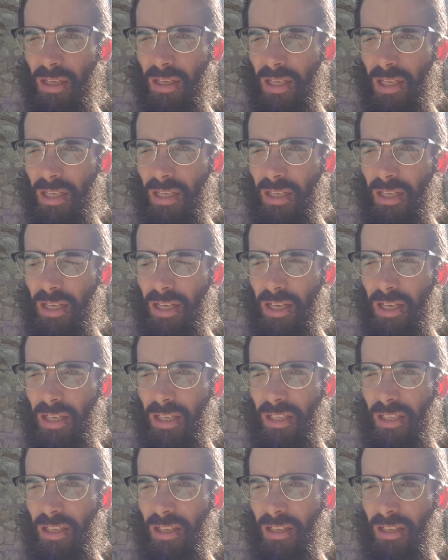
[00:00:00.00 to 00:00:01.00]
in the
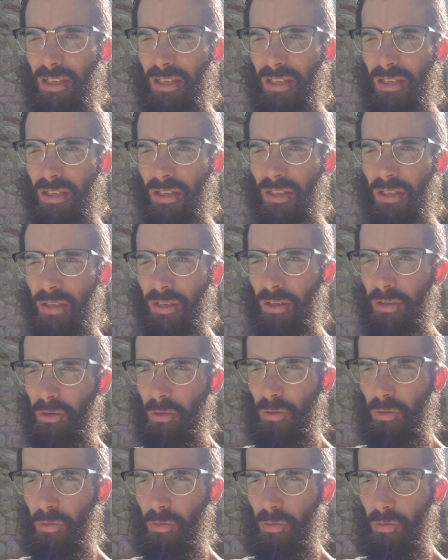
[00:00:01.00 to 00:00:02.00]
night.
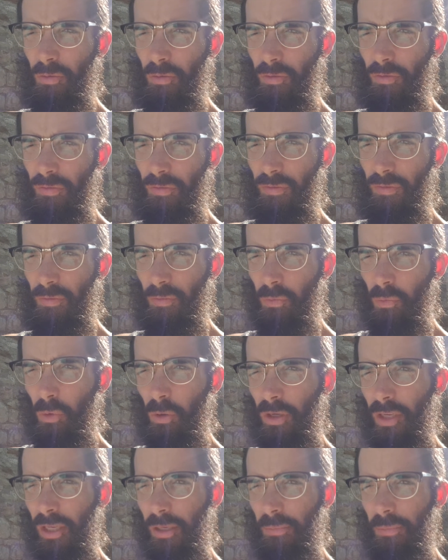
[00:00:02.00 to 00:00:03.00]
No
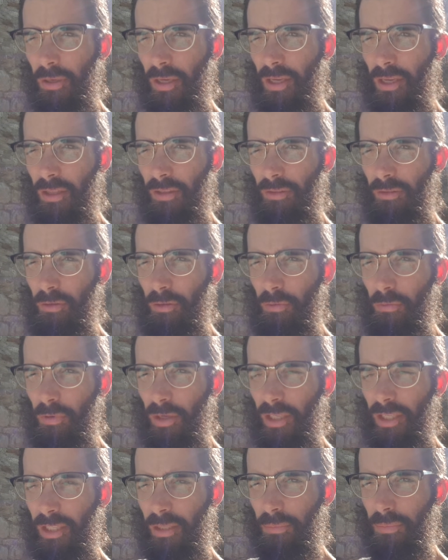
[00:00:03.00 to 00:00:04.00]
walking path, no
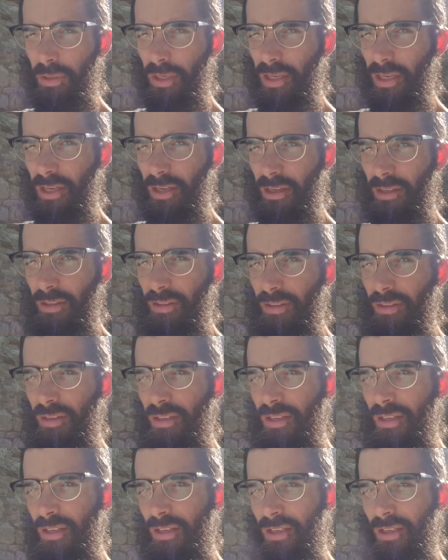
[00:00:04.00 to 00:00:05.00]
running path,
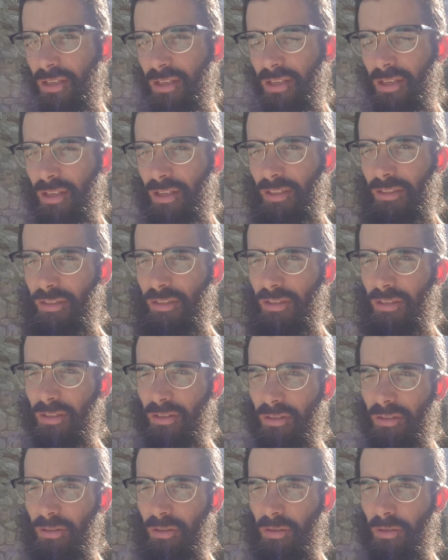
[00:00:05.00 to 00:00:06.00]

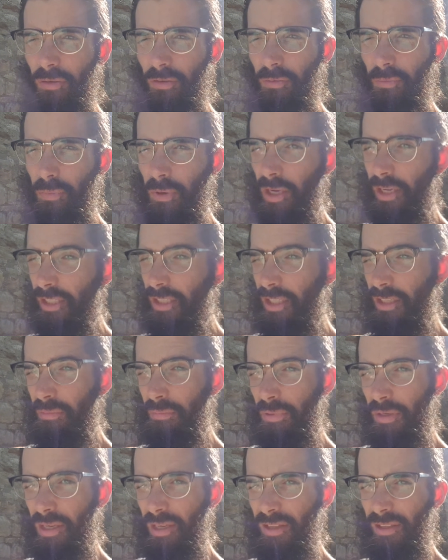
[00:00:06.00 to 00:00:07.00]
so no biking
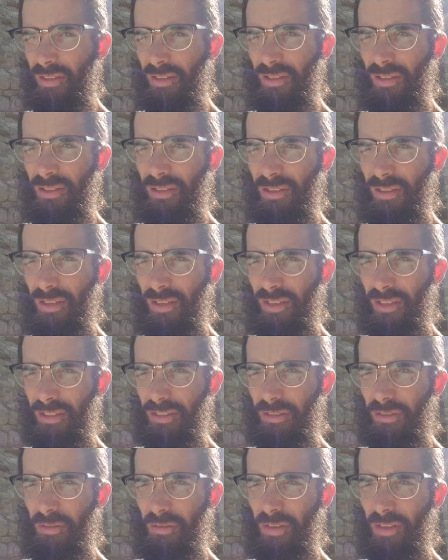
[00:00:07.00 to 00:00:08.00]
path.
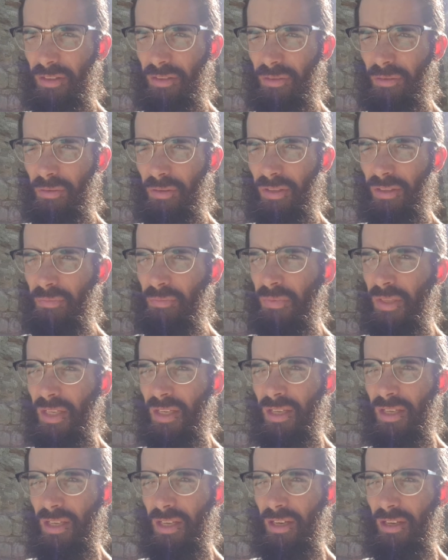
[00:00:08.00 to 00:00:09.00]
So I thought,
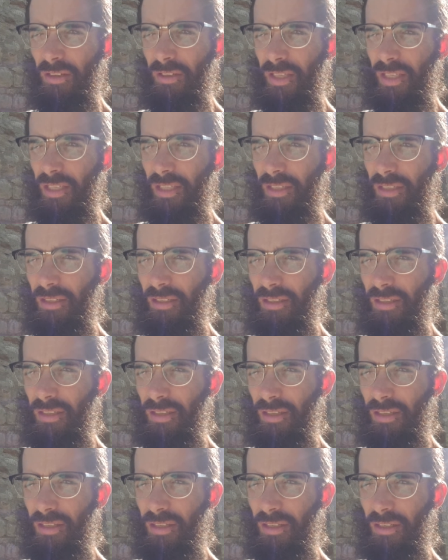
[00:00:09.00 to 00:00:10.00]
okay,
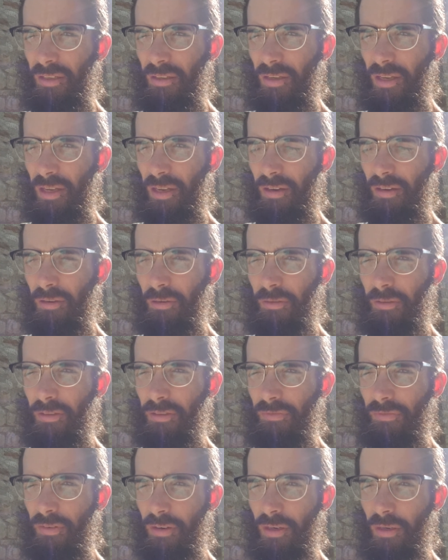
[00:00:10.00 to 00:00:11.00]
I
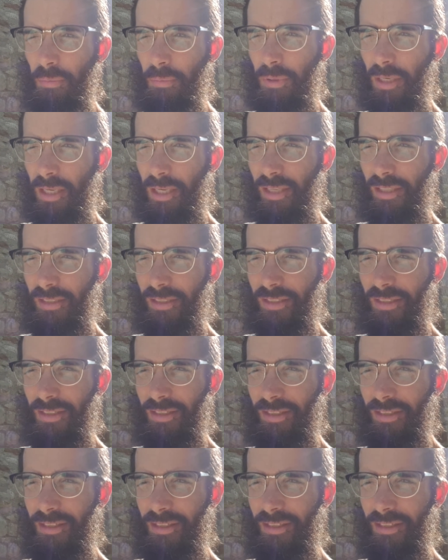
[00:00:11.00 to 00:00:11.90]
learned from the past,